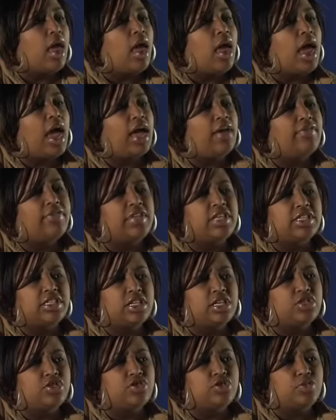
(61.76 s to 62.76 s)
Have these
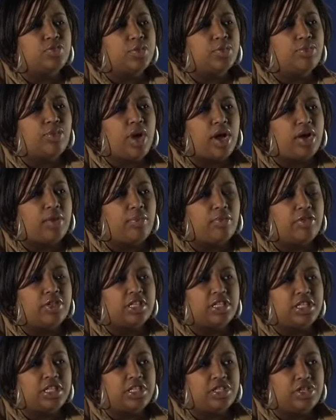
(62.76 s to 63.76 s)
issues been brought up with the
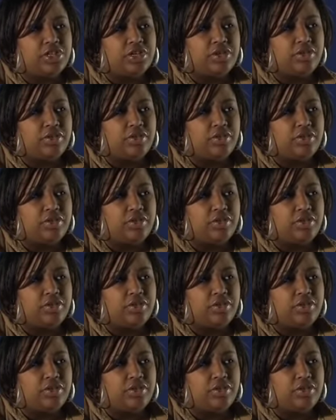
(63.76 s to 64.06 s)
teacher?